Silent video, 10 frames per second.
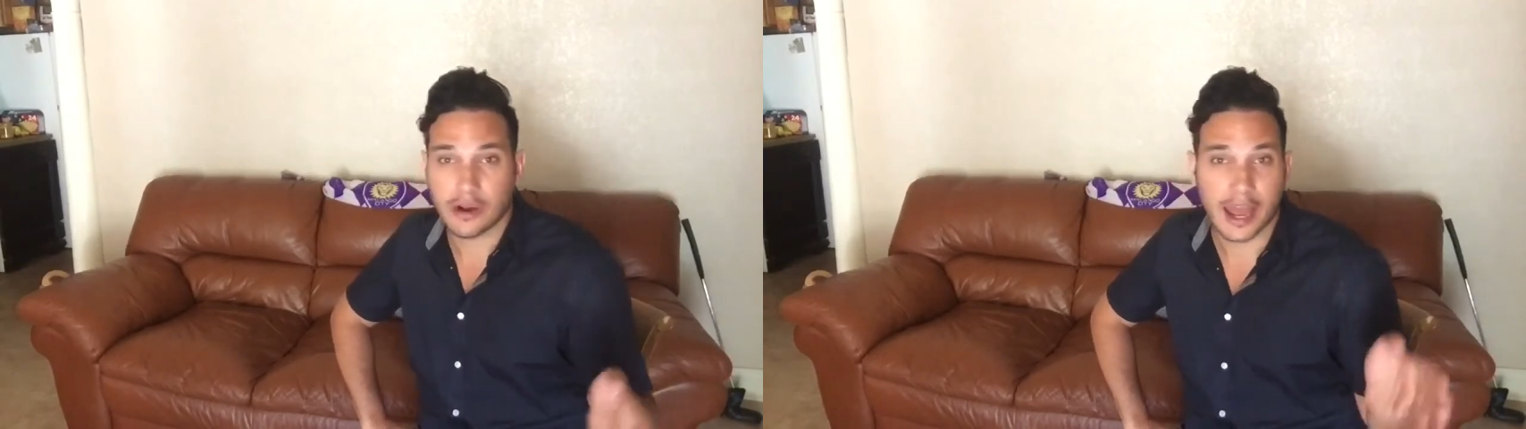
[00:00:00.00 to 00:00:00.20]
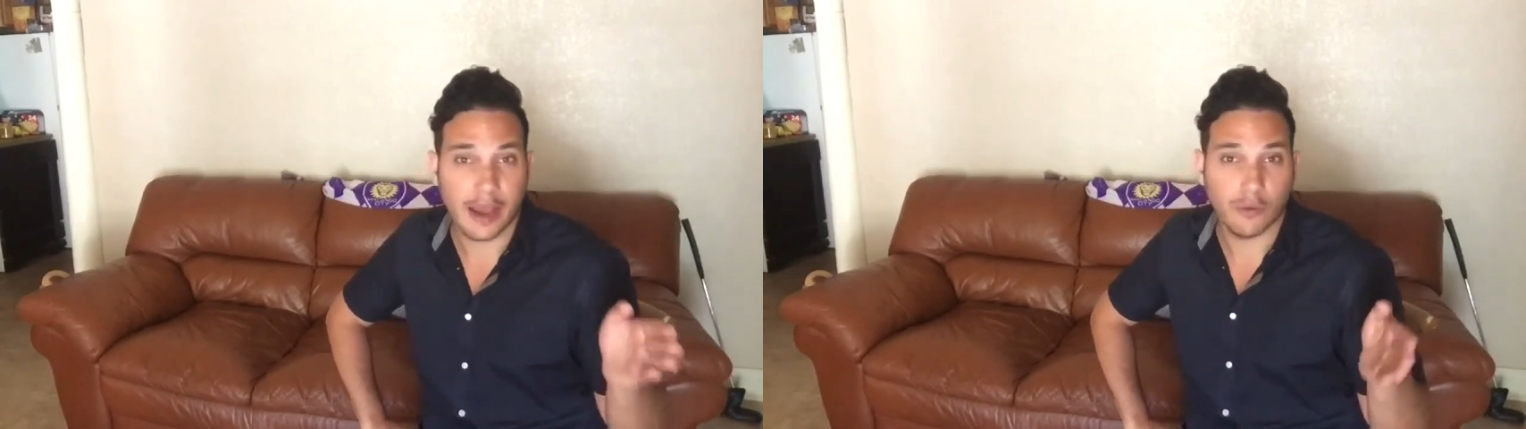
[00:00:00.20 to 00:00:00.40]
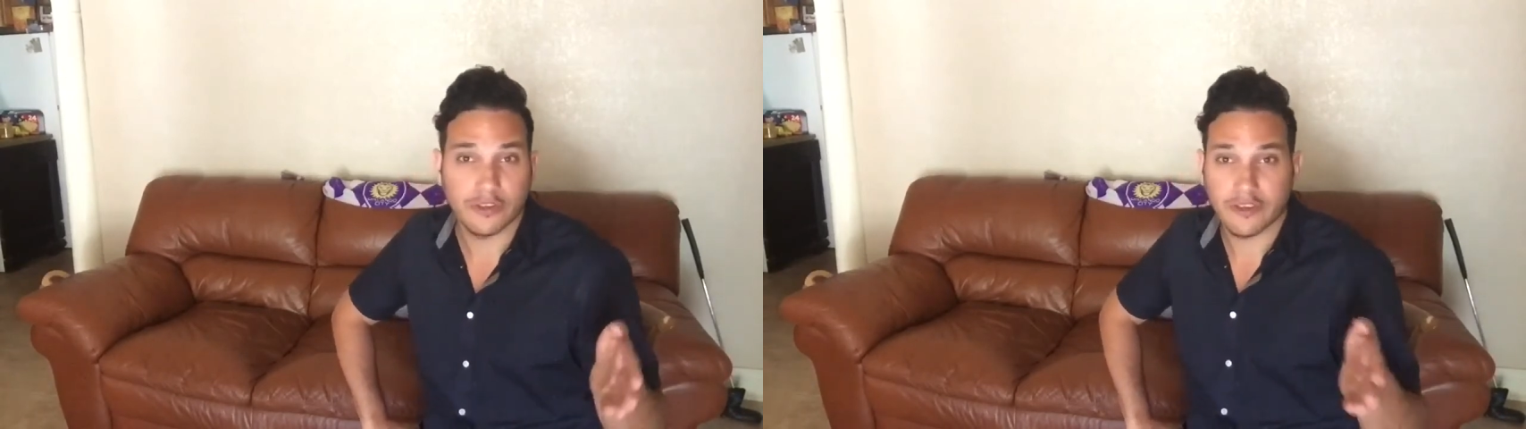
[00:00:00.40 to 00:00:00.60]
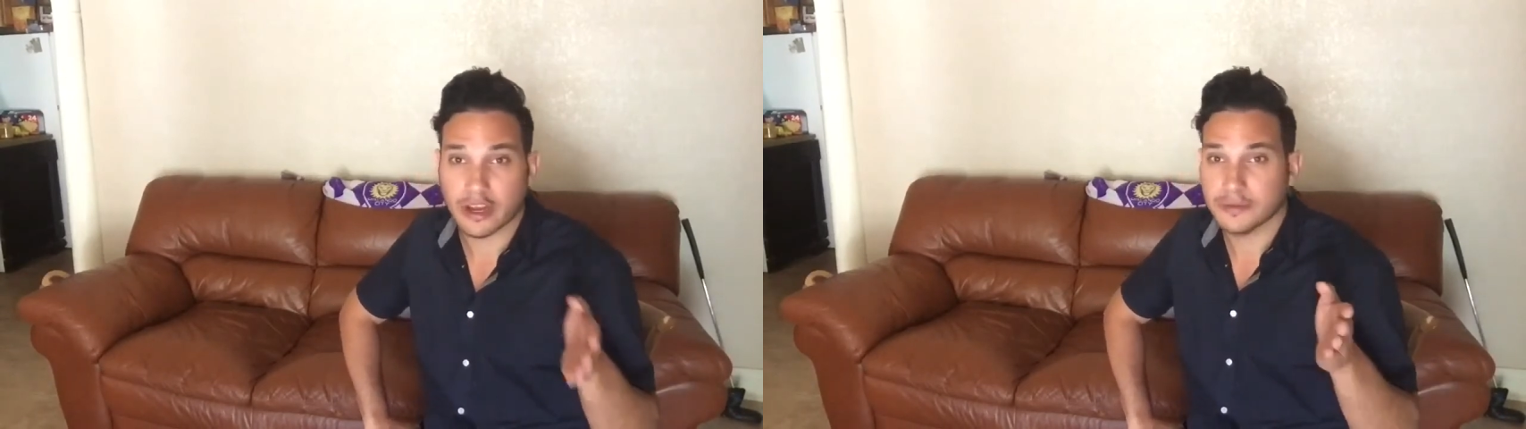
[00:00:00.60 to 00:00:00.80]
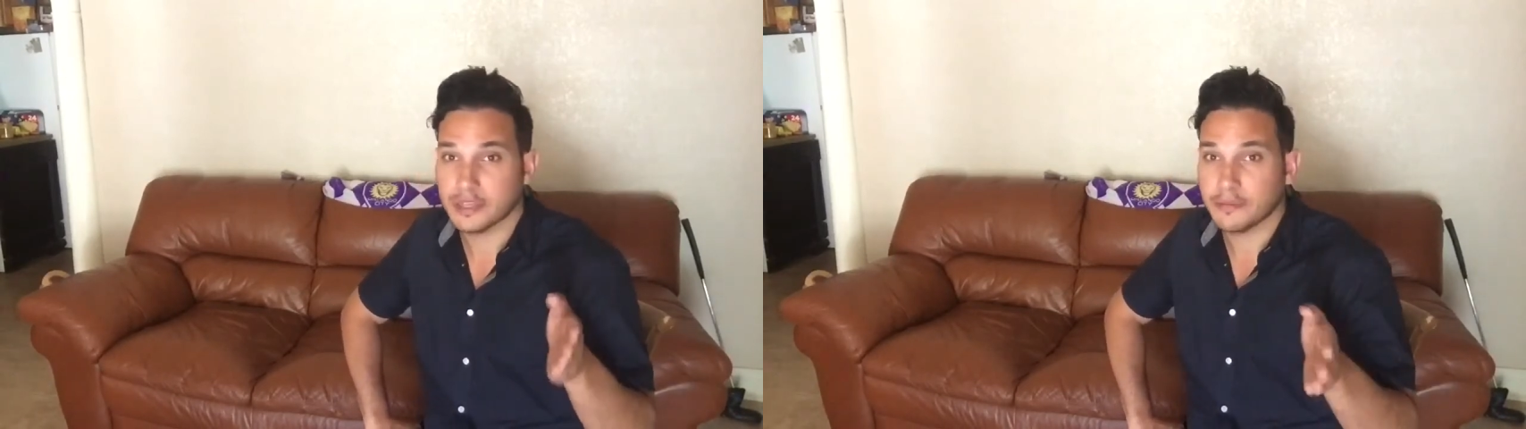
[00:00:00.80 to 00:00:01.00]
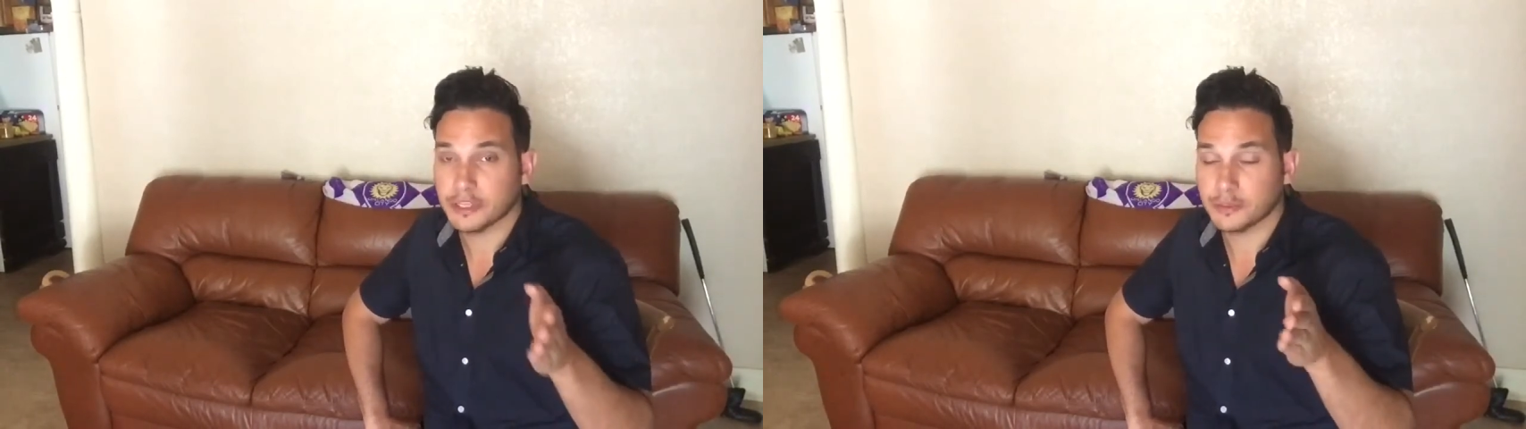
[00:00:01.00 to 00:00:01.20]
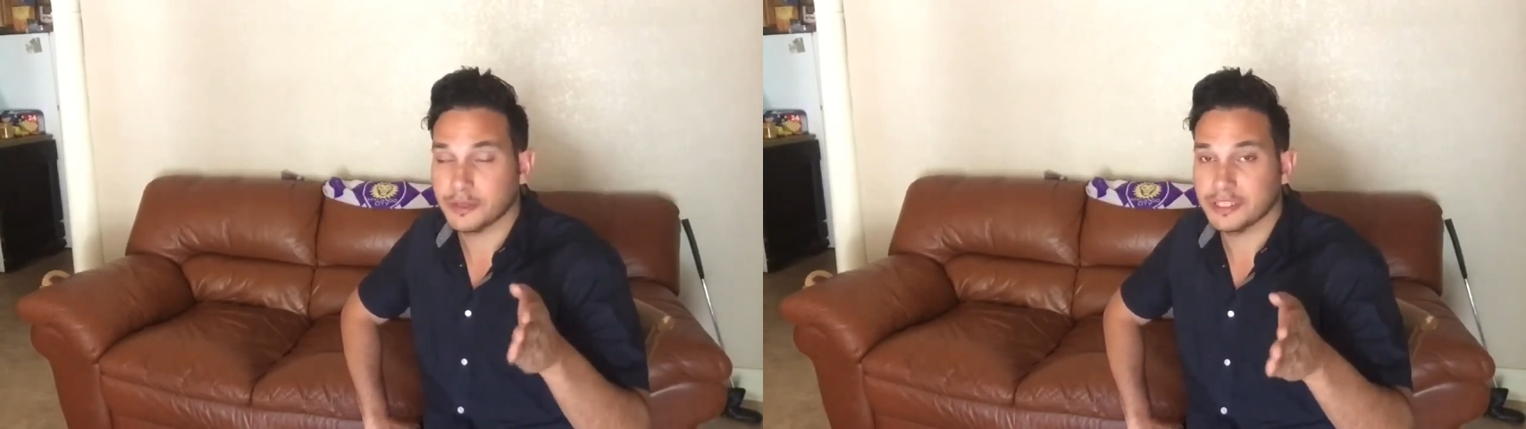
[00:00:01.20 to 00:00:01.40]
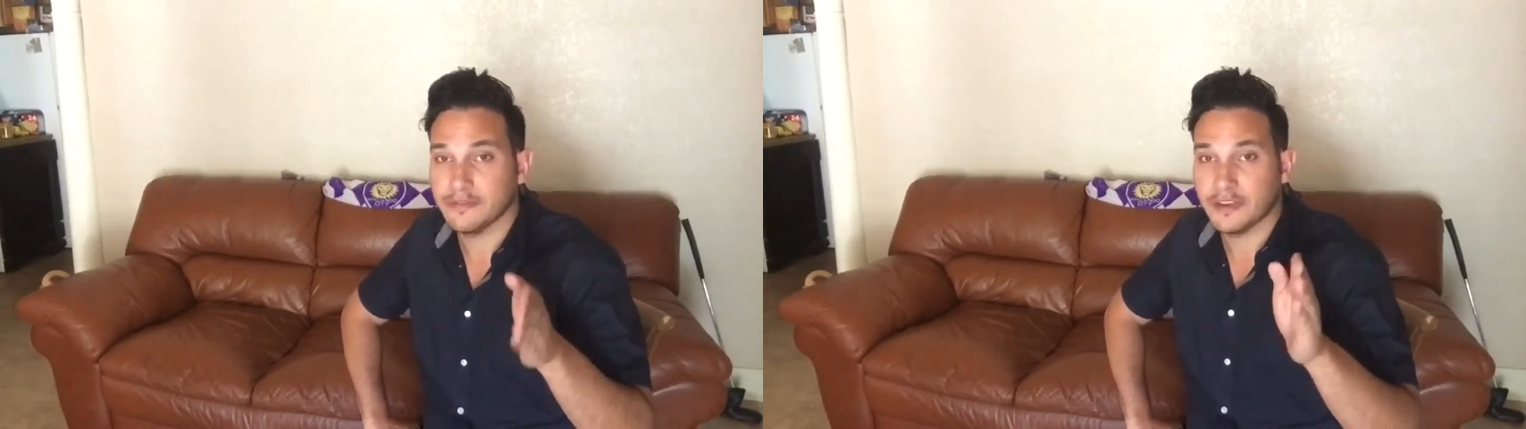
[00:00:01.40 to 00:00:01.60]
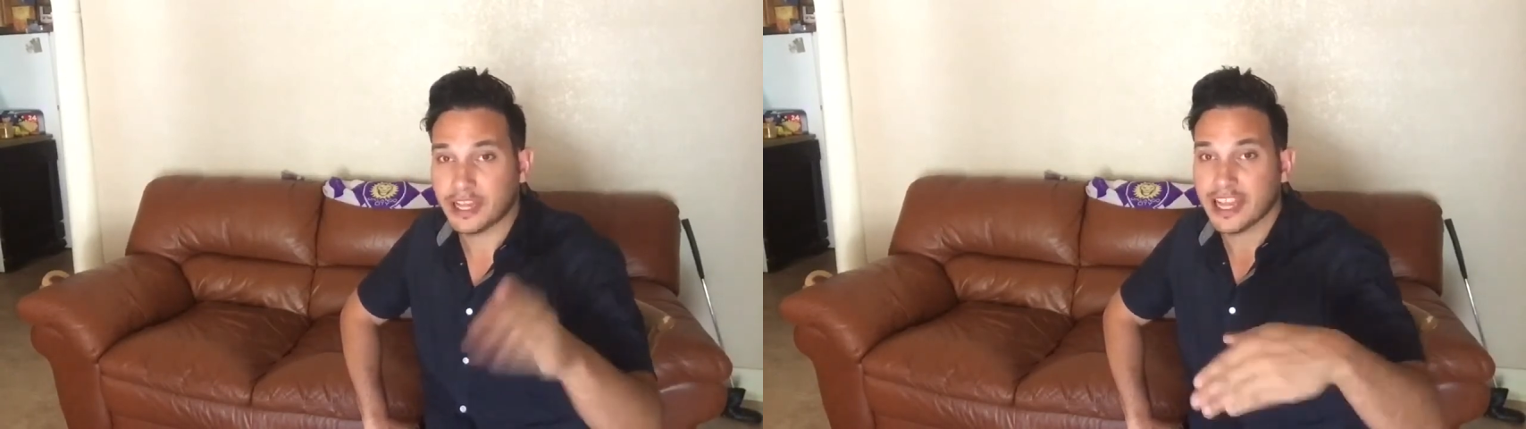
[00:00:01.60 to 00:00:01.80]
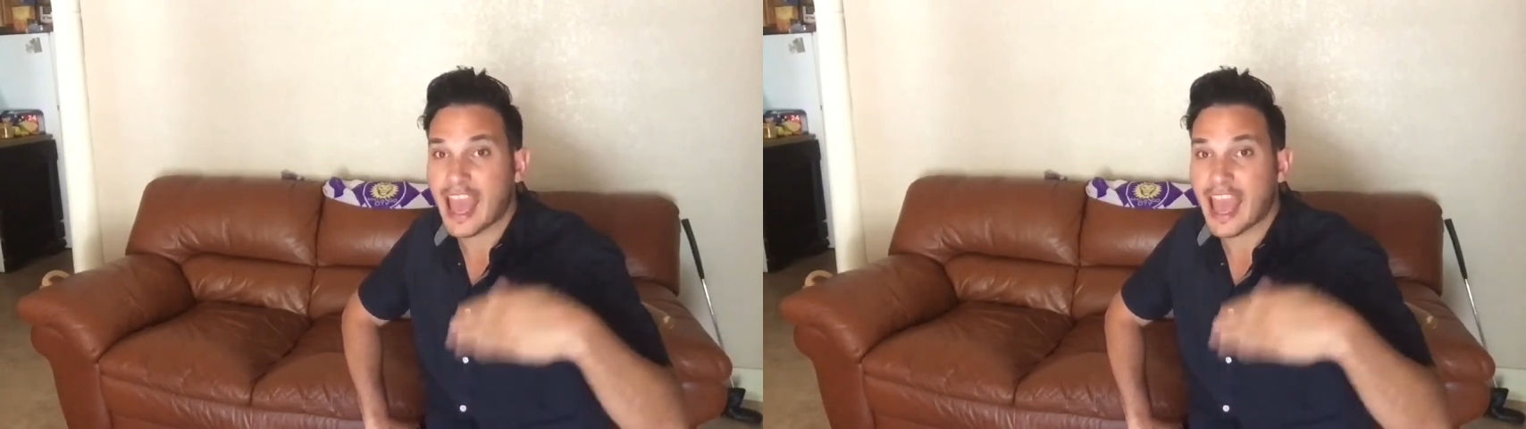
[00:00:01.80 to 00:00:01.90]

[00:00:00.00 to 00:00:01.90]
how we set up something specifically,